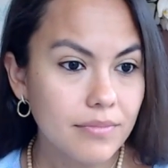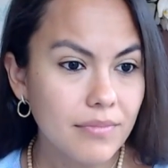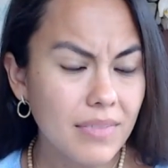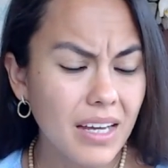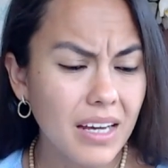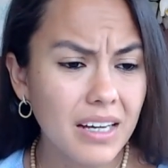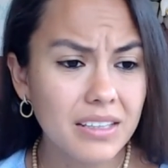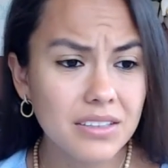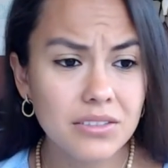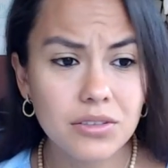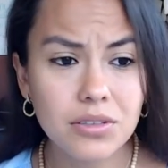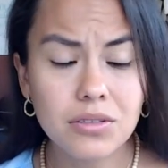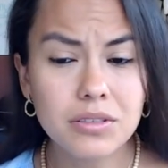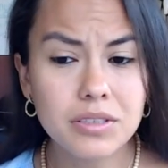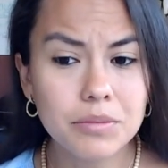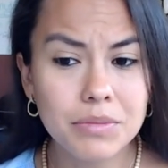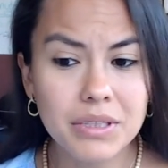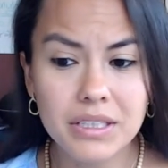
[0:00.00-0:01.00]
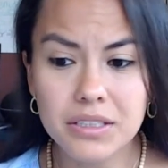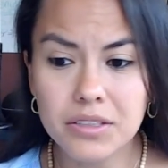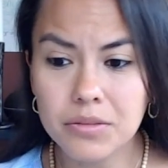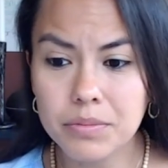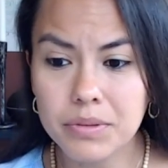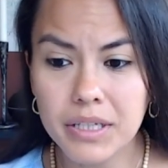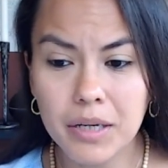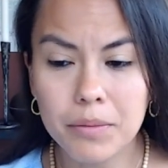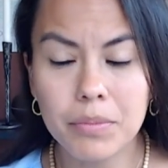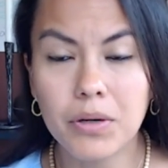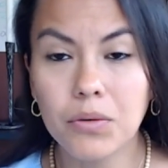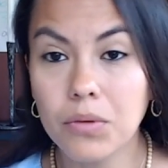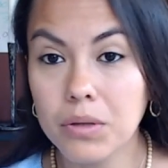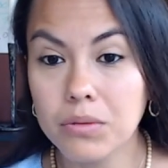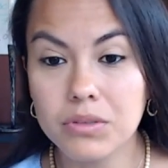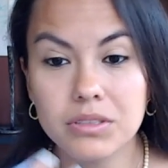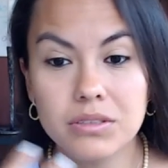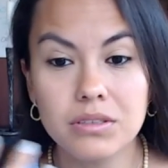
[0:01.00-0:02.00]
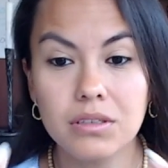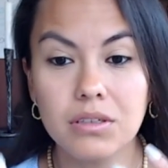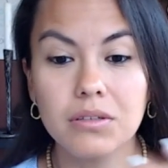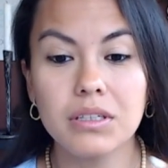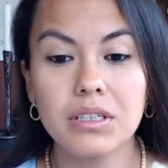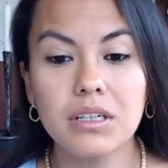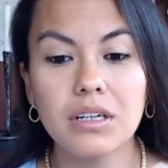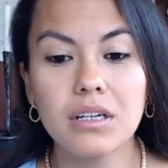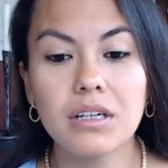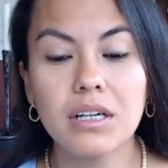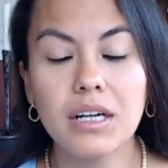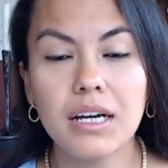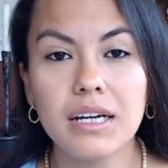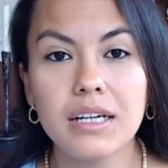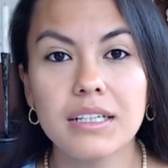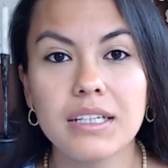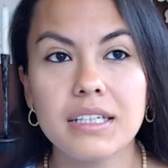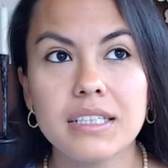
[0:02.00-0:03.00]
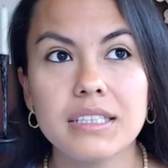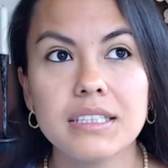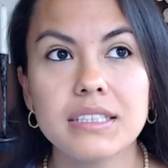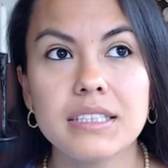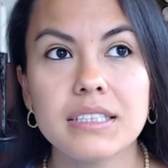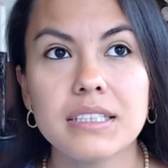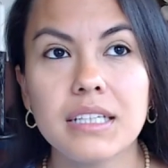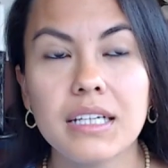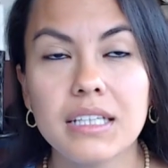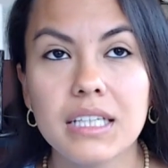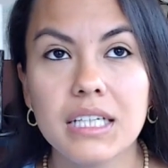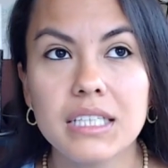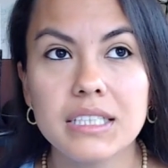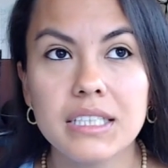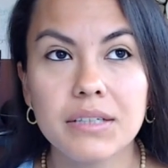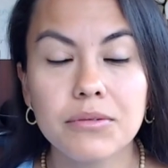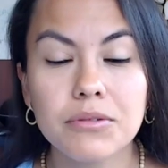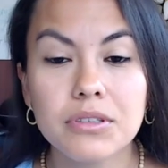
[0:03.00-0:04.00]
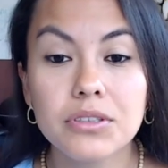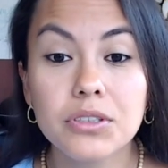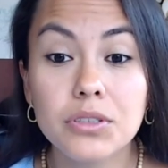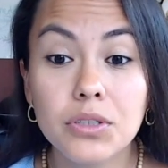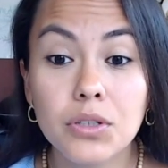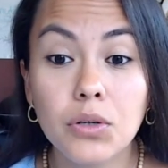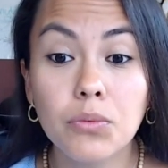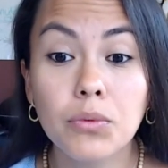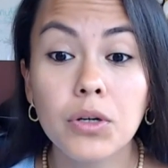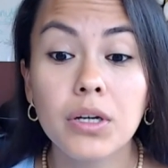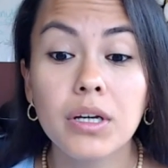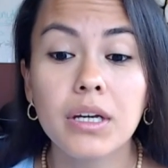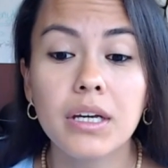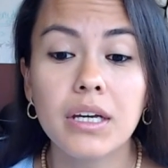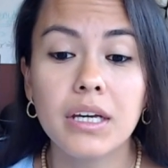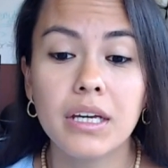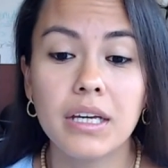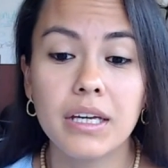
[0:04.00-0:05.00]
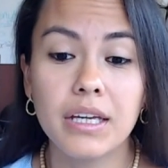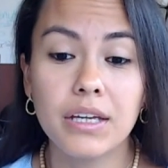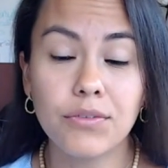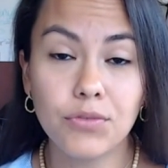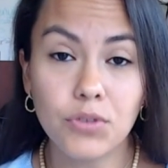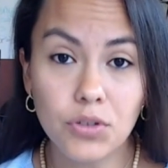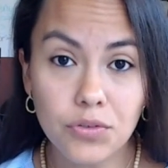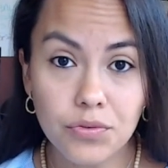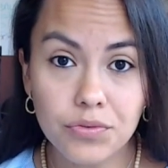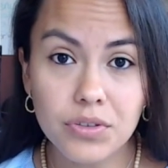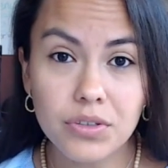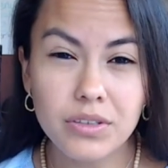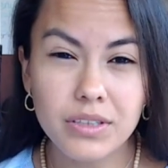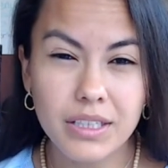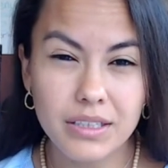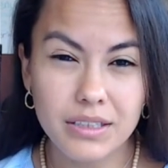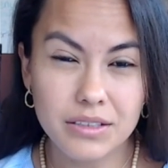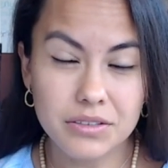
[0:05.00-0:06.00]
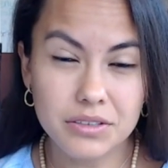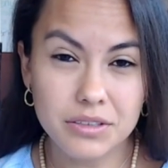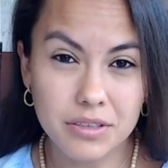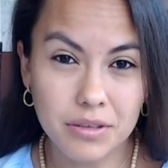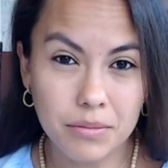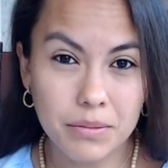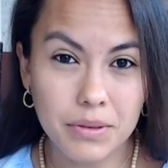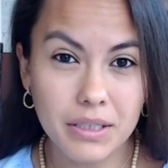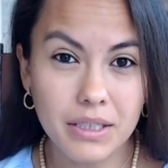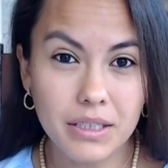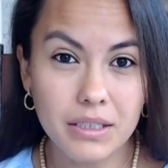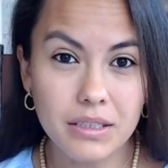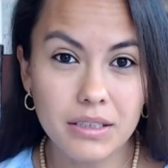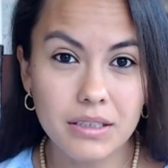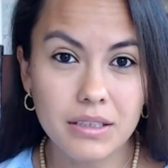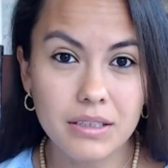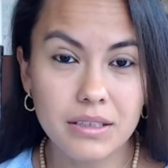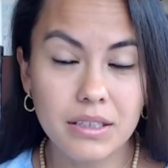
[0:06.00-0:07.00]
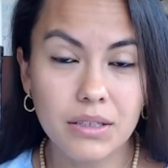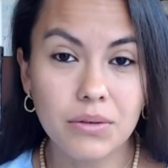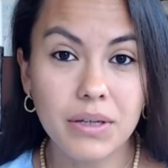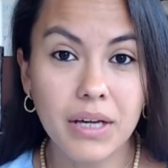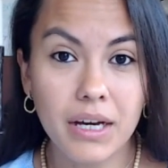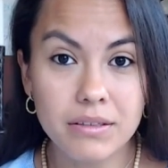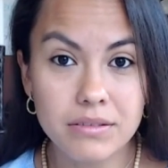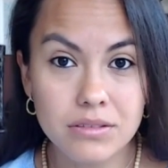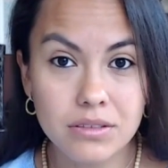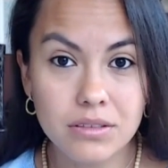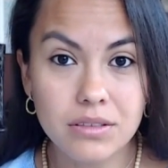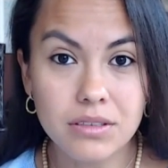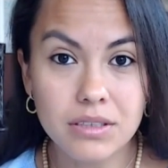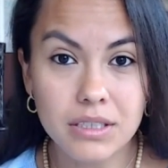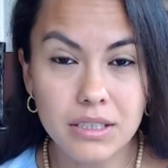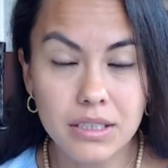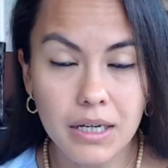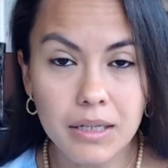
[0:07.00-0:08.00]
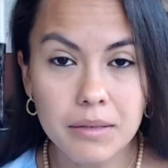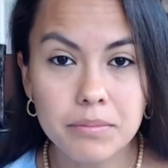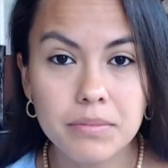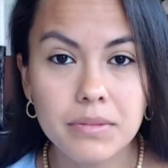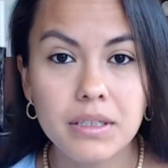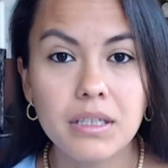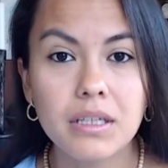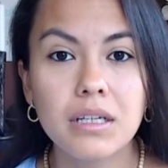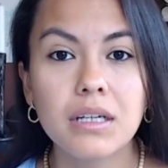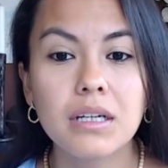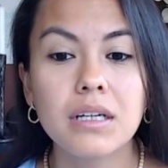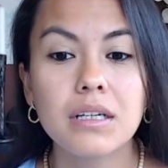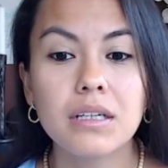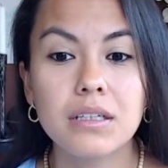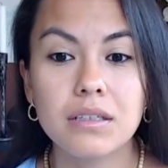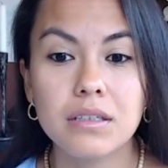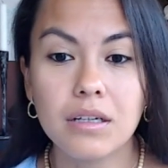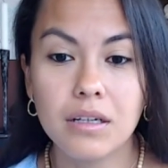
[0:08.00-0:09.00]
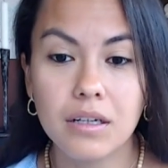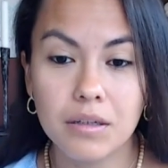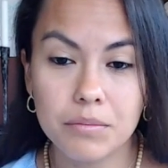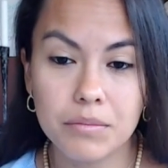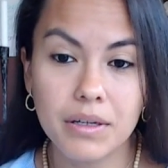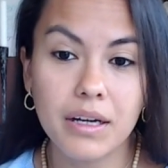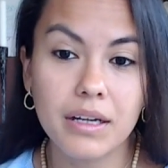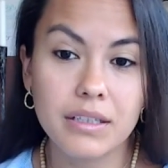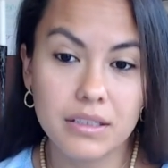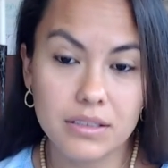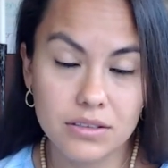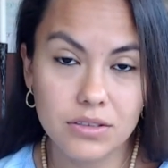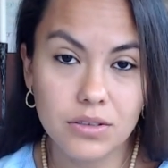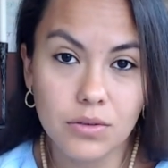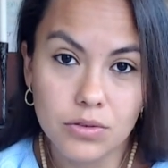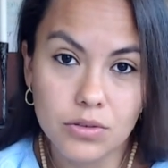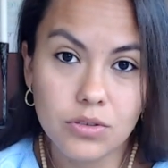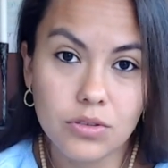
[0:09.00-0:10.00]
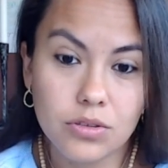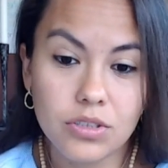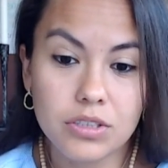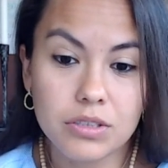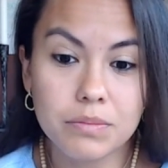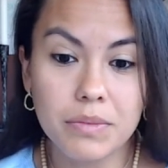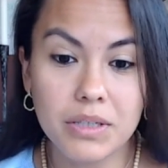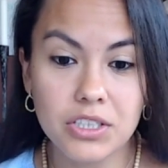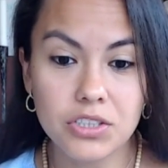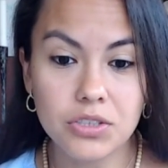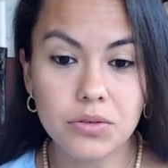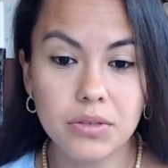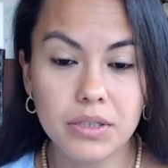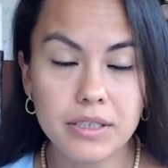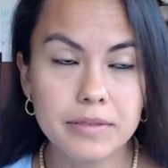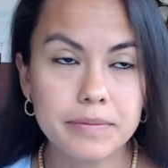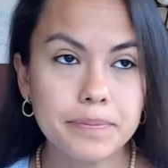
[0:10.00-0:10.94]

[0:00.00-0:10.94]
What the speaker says: and told them a little bit about what was going on, and they said, well, if you feel that there's something that we have to look it up, come, so you just make sure.